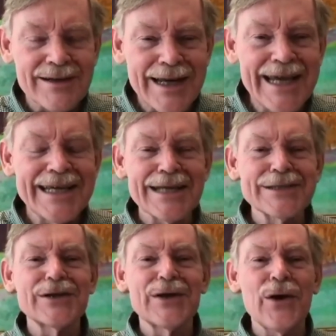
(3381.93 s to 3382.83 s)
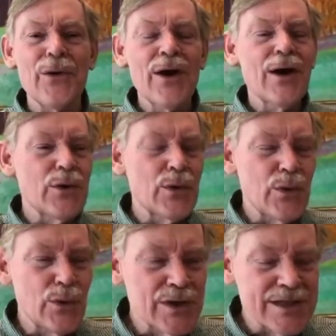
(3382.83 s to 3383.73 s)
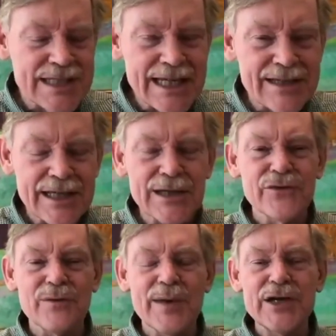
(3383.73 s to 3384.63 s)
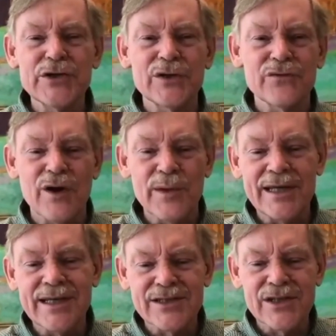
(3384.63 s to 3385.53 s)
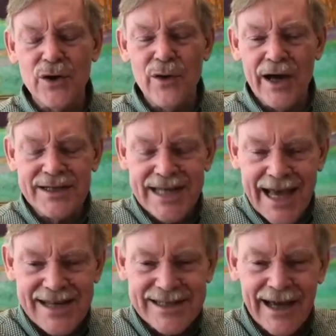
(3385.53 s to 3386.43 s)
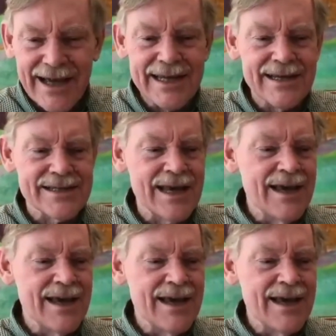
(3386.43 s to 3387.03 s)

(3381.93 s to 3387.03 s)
He doesn't know who to seek the information from. He doesn't know how to test ideas.